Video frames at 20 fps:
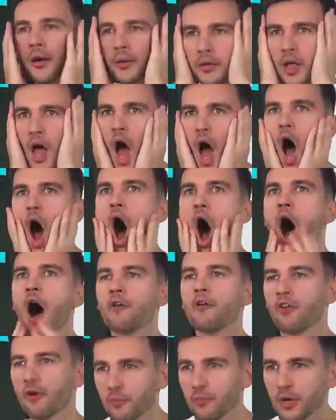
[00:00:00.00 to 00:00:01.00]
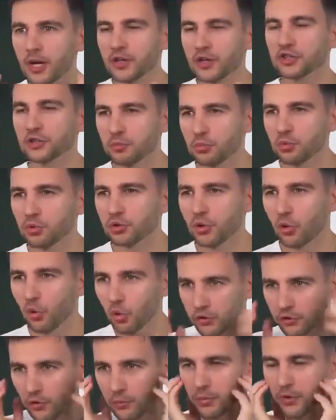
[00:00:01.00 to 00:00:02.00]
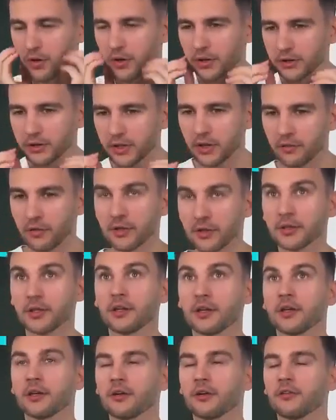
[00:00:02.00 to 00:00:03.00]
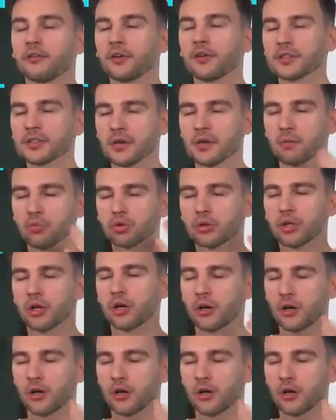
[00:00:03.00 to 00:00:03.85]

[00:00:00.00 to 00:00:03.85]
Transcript: it will be easier for you to open your mouth, and it seems like your gaze becomes more